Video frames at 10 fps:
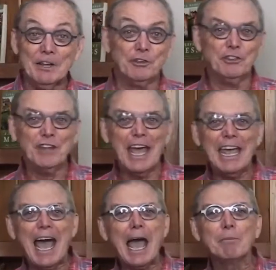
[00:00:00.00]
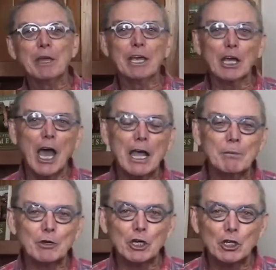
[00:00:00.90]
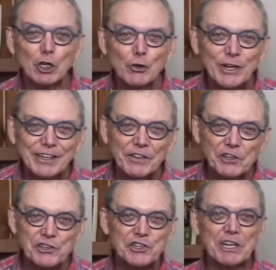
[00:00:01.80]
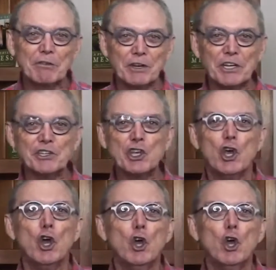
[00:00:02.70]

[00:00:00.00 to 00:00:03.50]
Today I am concluding this series,